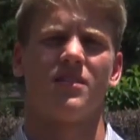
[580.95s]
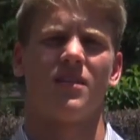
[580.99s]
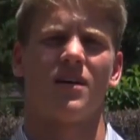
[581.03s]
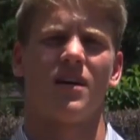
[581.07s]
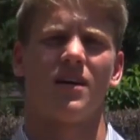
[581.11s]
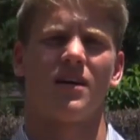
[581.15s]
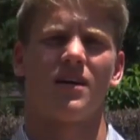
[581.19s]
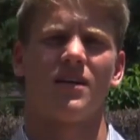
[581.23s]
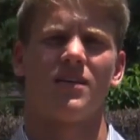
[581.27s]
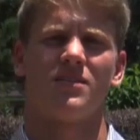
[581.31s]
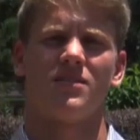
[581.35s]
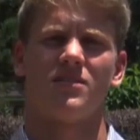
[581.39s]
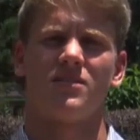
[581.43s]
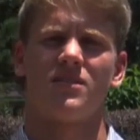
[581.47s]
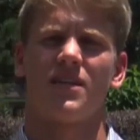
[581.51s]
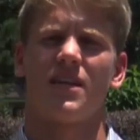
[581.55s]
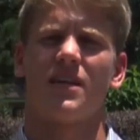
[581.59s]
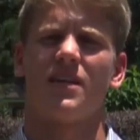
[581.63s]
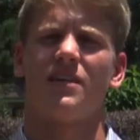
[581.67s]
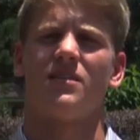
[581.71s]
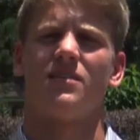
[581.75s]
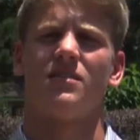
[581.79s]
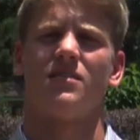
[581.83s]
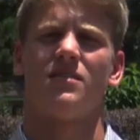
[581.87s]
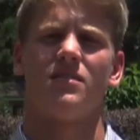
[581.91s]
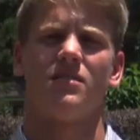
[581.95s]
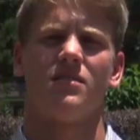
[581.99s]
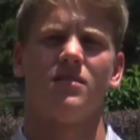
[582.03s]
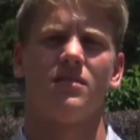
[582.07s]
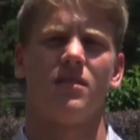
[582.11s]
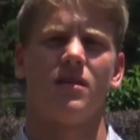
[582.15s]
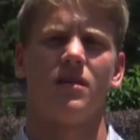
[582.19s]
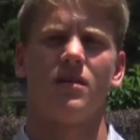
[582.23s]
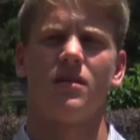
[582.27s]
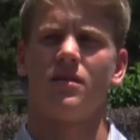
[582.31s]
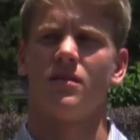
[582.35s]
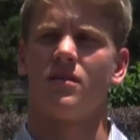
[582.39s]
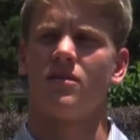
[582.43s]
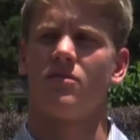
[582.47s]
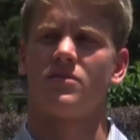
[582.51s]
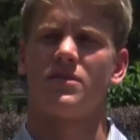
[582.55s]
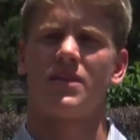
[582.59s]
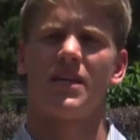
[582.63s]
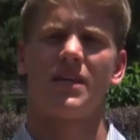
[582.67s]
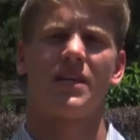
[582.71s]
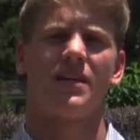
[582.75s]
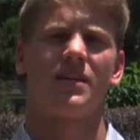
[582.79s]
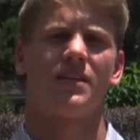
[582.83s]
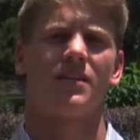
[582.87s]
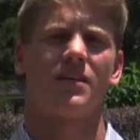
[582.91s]
I guess you say don't
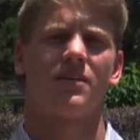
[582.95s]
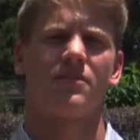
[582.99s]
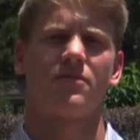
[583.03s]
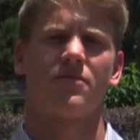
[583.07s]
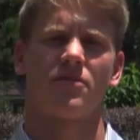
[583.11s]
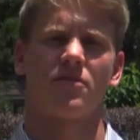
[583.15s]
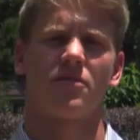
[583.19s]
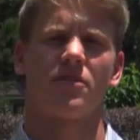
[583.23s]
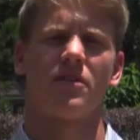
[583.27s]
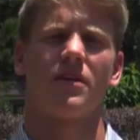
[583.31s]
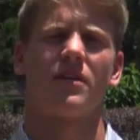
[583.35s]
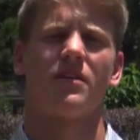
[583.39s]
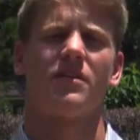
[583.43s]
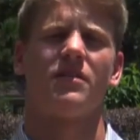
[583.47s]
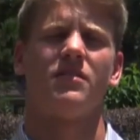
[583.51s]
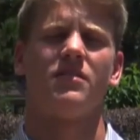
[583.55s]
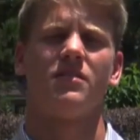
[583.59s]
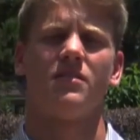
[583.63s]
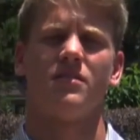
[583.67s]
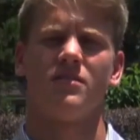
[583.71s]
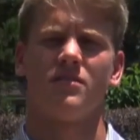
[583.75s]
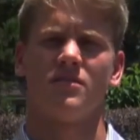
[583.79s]
take anything for granted.